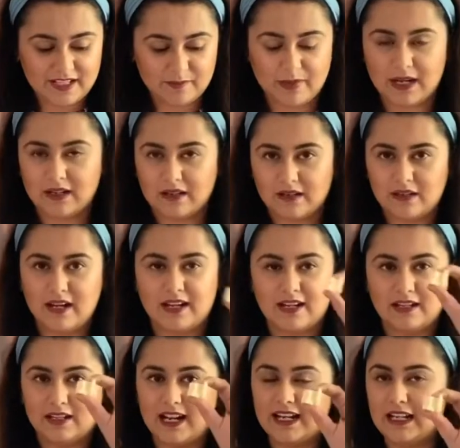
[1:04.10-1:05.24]
butter cut in
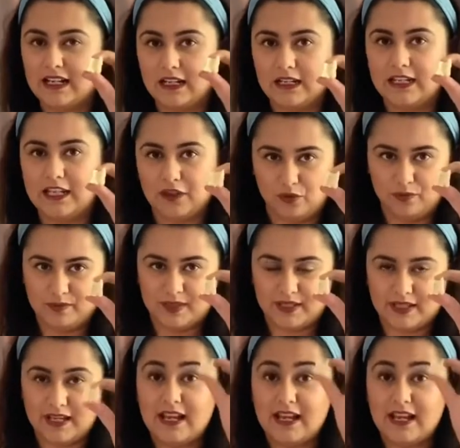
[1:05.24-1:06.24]
tiny little cubes.